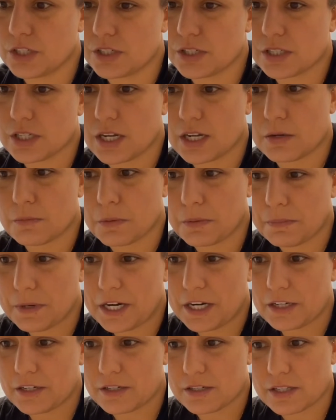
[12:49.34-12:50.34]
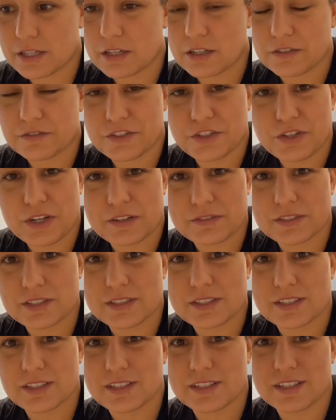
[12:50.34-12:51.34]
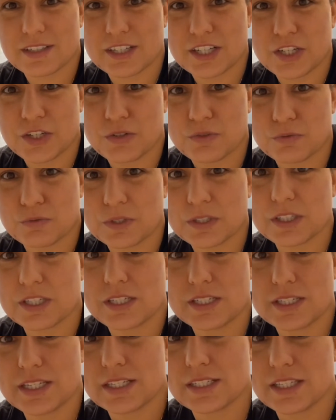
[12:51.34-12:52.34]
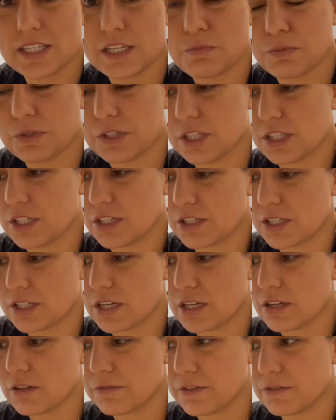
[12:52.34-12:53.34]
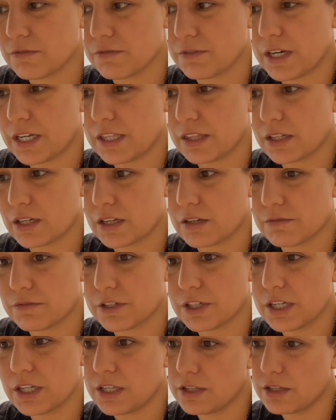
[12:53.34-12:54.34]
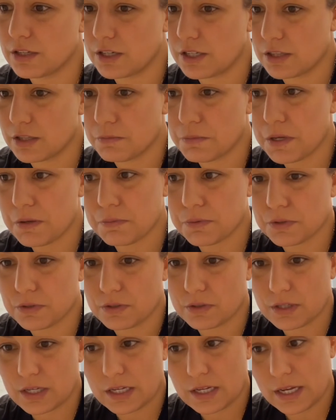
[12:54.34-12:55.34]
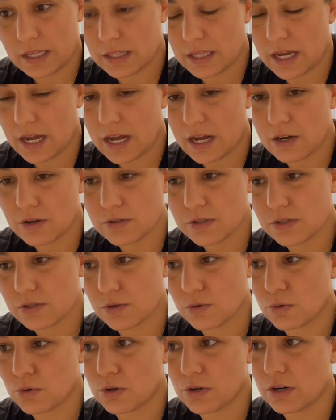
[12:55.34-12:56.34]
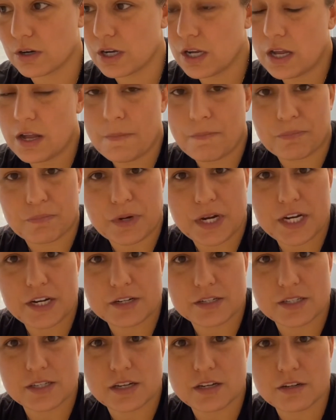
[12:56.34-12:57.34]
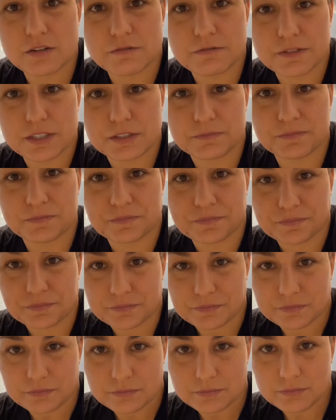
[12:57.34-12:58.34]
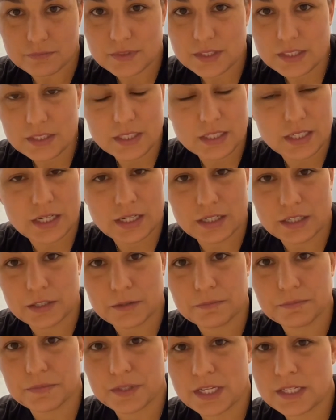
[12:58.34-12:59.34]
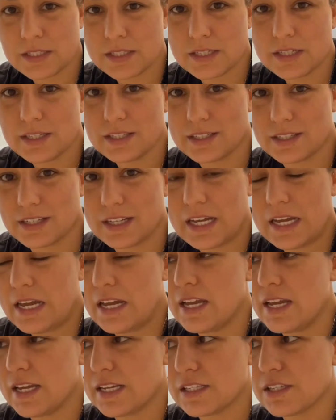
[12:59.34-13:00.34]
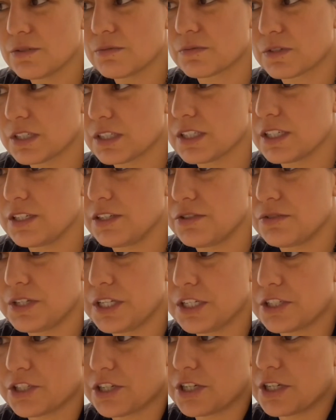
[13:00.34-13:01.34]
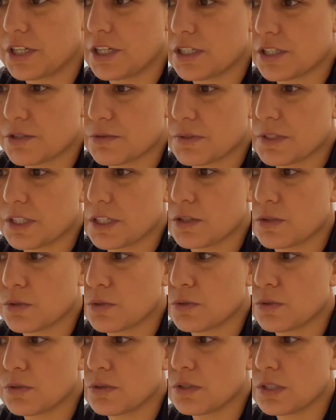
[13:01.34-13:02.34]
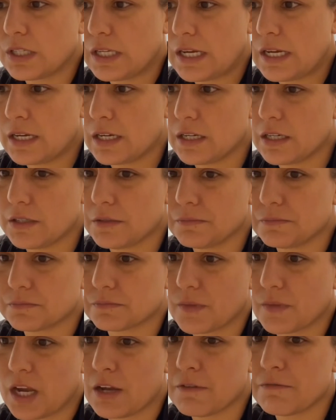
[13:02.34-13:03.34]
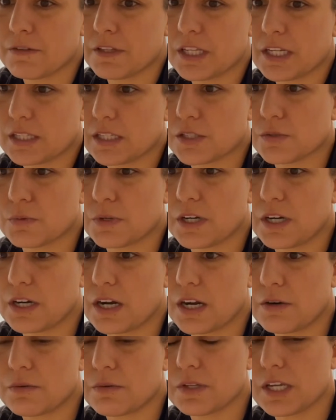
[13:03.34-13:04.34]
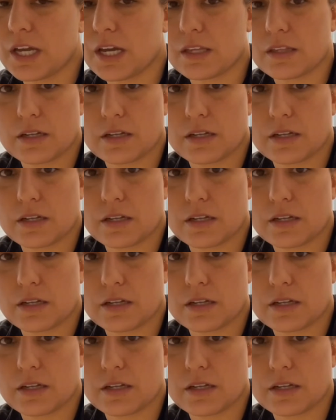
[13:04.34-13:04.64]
just kind of preparing yourself. You have to really dig deep within yourself and find the comfort either in the people at the house or by yourself. And it's a really unique journey. It's really cool. I feel like that's where I really had the